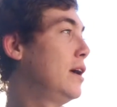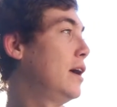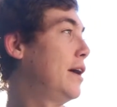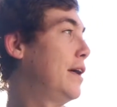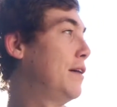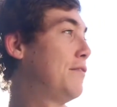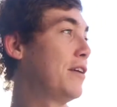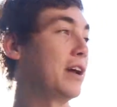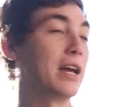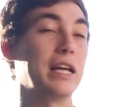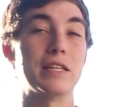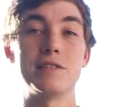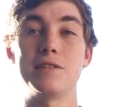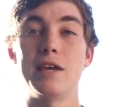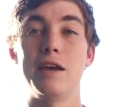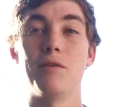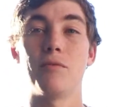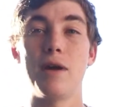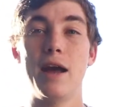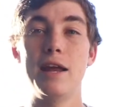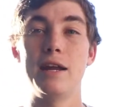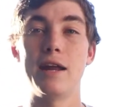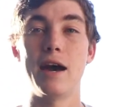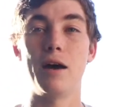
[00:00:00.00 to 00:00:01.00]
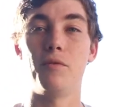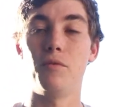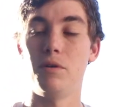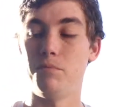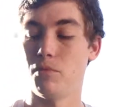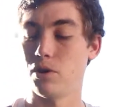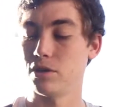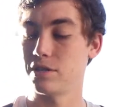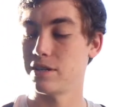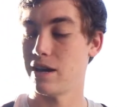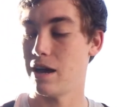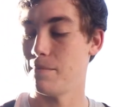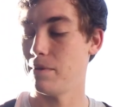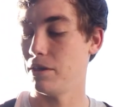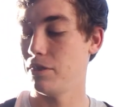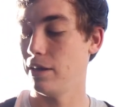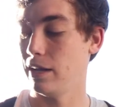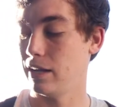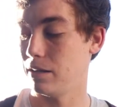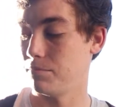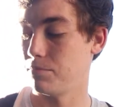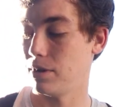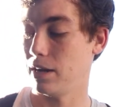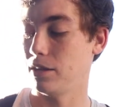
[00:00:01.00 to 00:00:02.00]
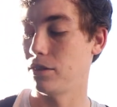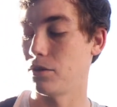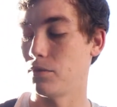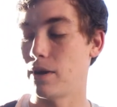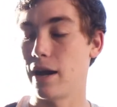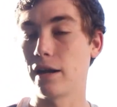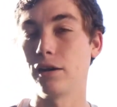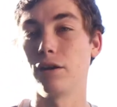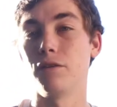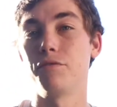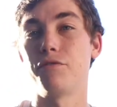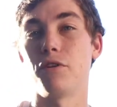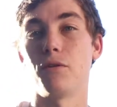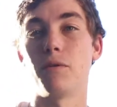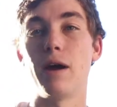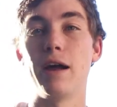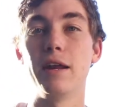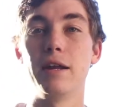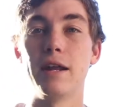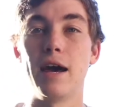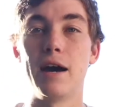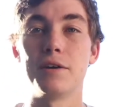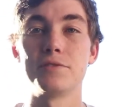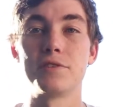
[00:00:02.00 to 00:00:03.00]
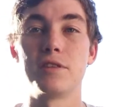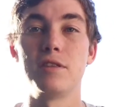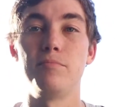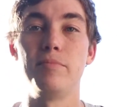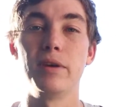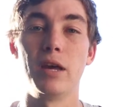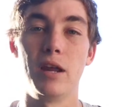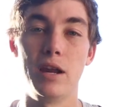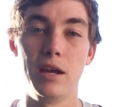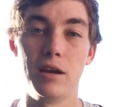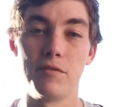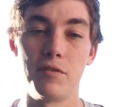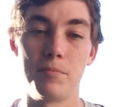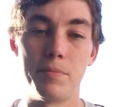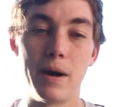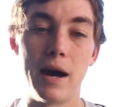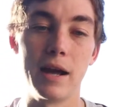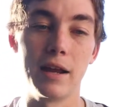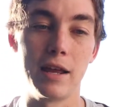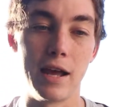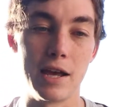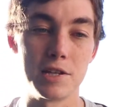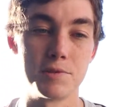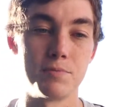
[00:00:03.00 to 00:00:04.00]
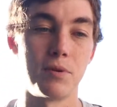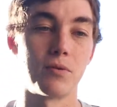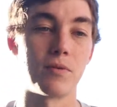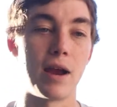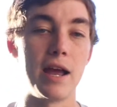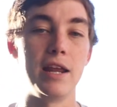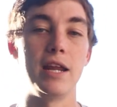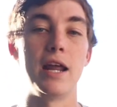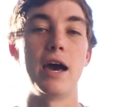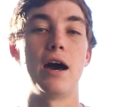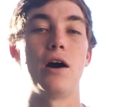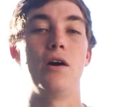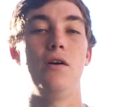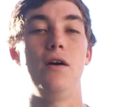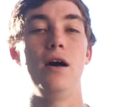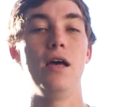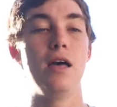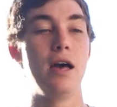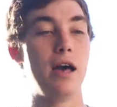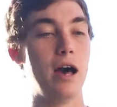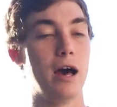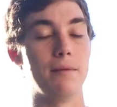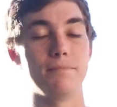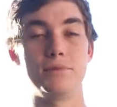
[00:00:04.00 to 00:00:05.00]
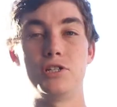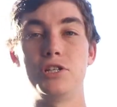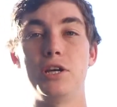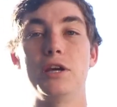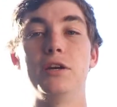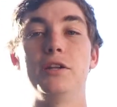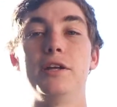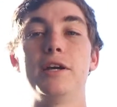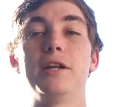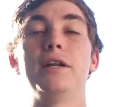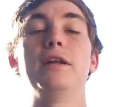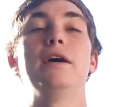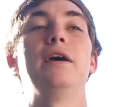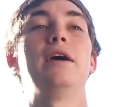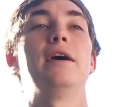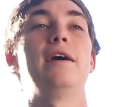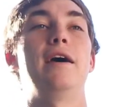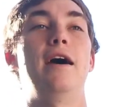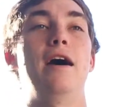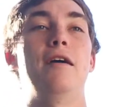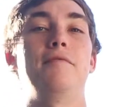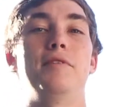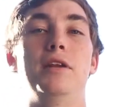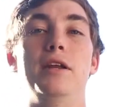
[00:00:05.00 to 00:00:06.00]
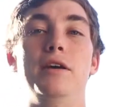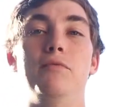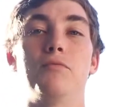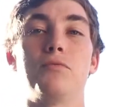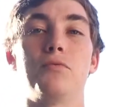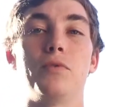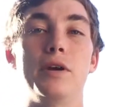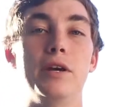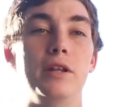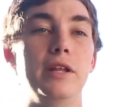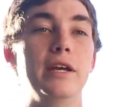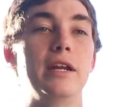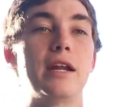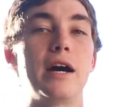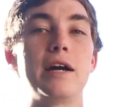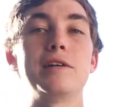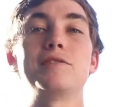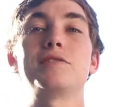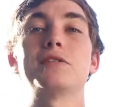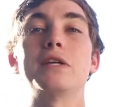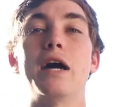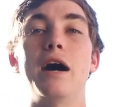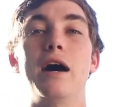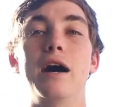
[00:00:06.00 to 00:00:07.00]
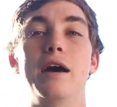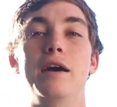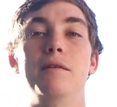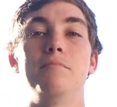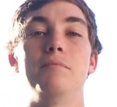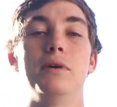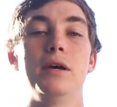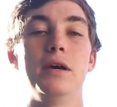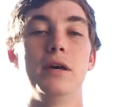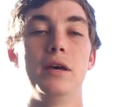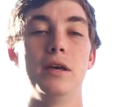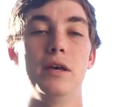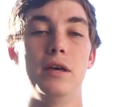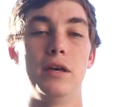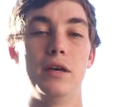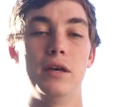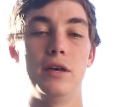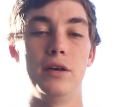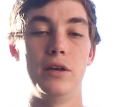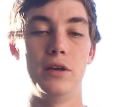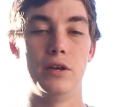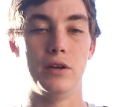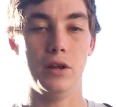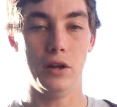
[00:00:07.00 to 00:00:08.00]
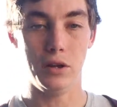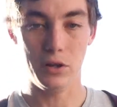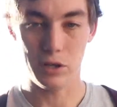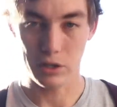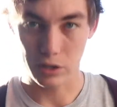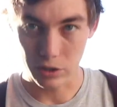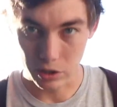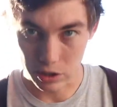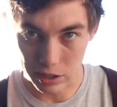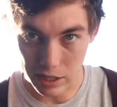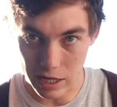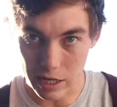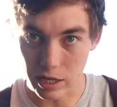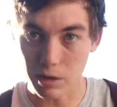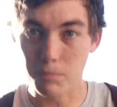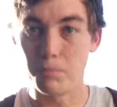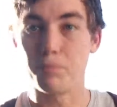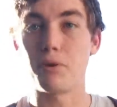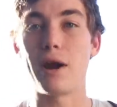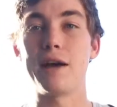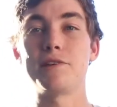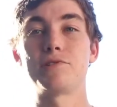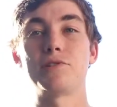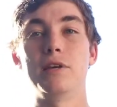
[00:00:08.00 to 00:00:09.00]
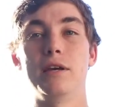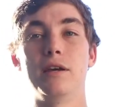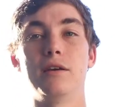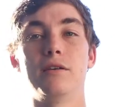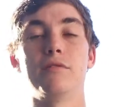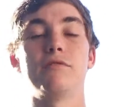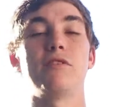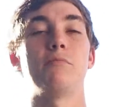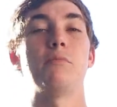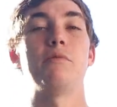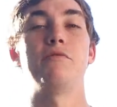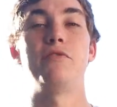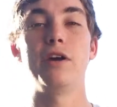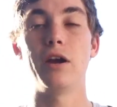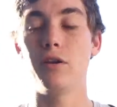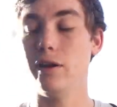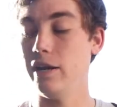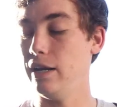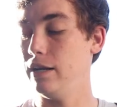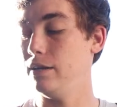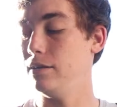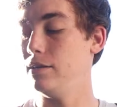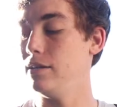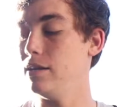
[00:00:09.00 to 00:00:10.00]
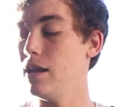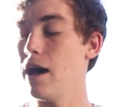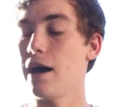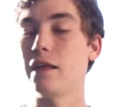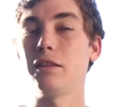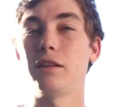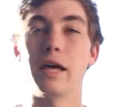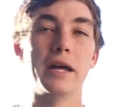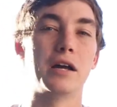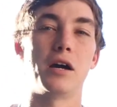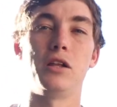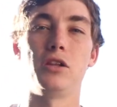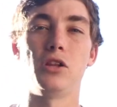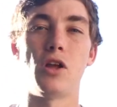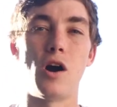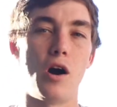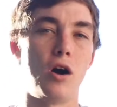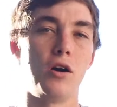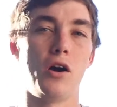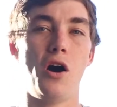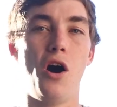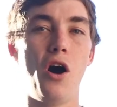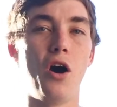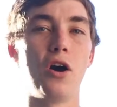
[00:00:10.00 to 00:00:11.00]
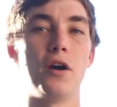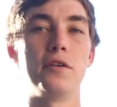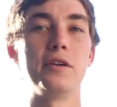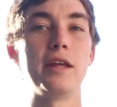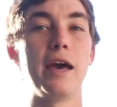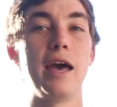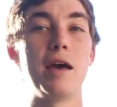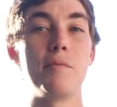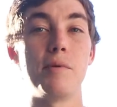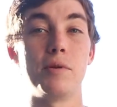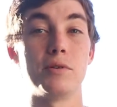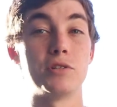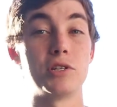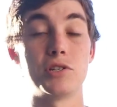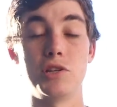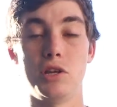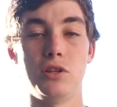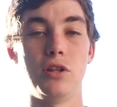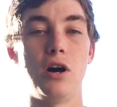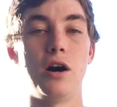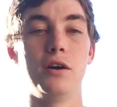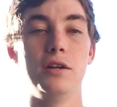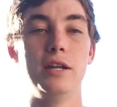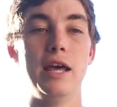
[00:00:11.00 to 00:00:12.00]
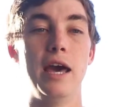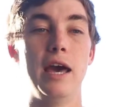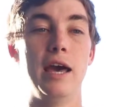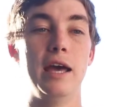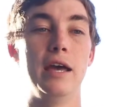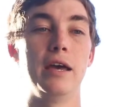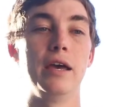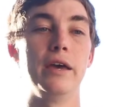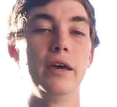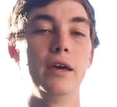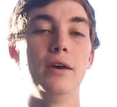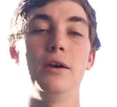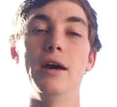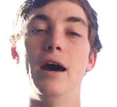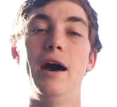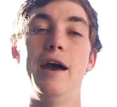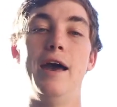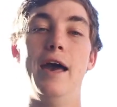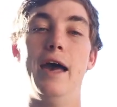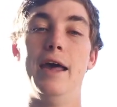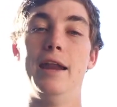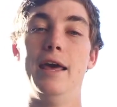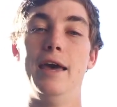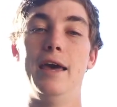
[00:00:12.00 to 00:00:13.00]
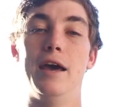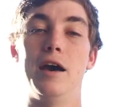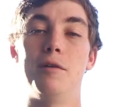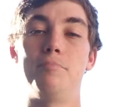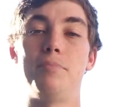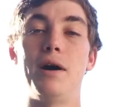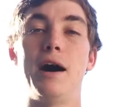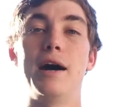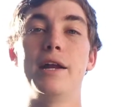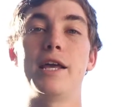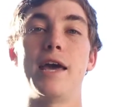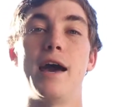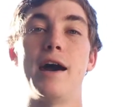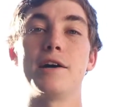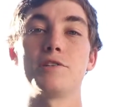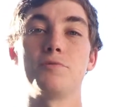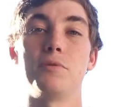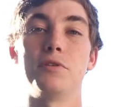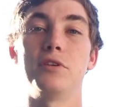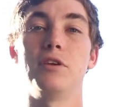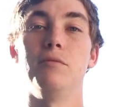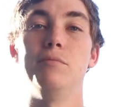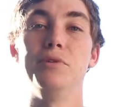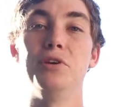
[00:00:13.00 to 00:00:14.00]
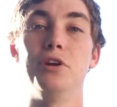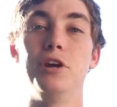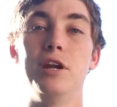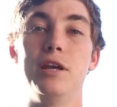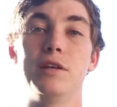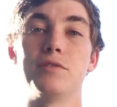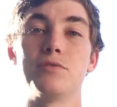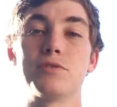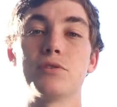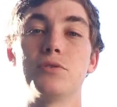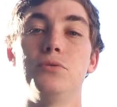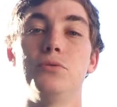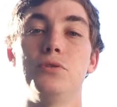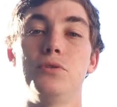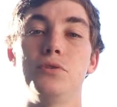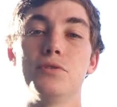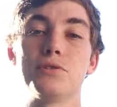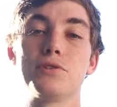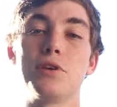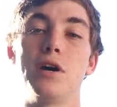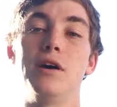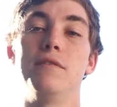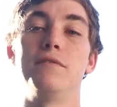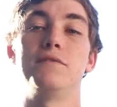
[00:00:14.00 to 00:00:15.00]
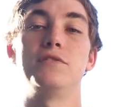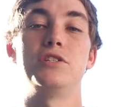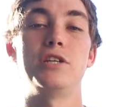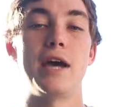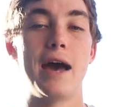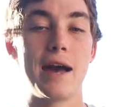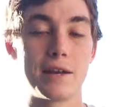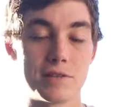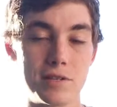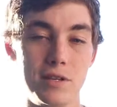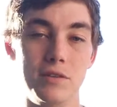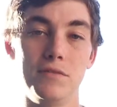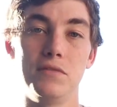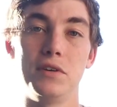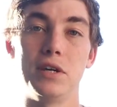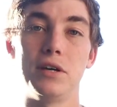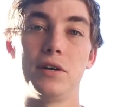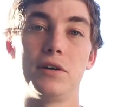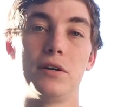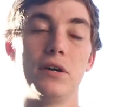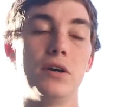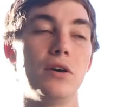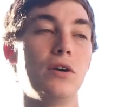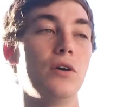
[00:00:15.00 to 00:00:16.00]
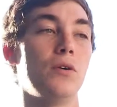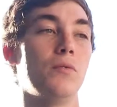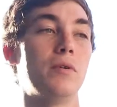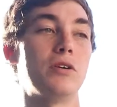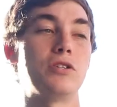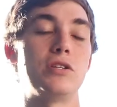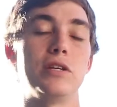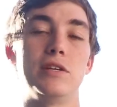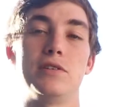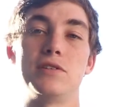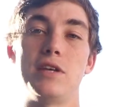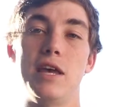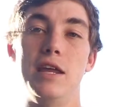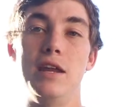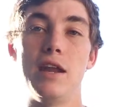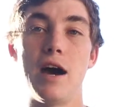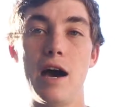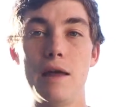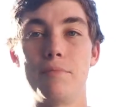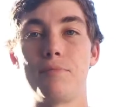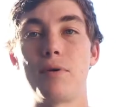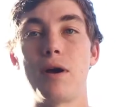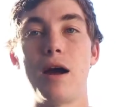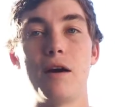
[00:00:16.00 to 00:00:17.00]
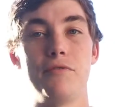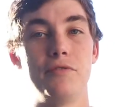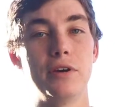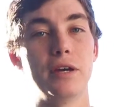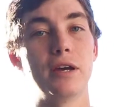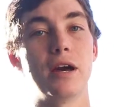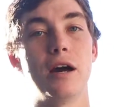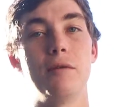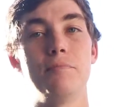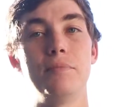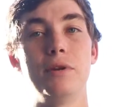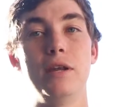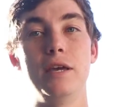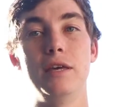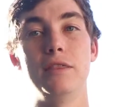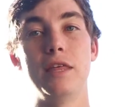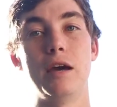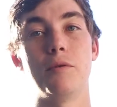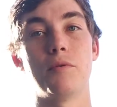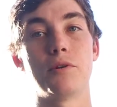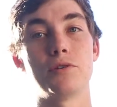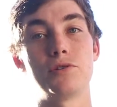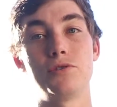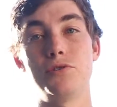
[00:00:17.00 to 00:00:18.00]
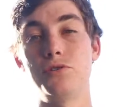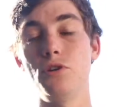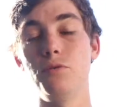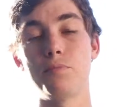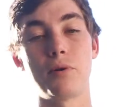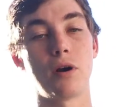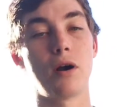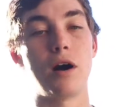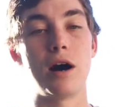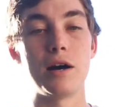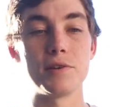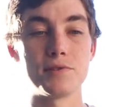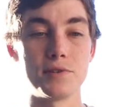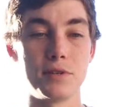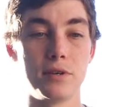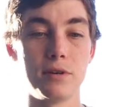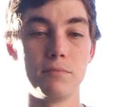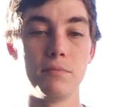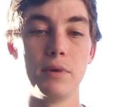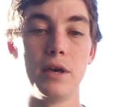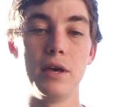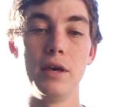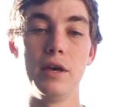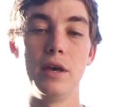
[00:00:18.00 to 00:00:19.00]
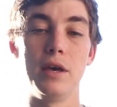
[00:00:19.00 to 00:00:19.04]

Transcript: If I could say right now one more time, I think I'd break the record for right nows at the beginning of a podcast, but right now I'm chilling, having a really nice time, decompressing from a very, not like a long, hard day, but it was just a long day. I had a podcast with Community in Schools of Jacksonville, which is a nonprofit company. They were super awesome.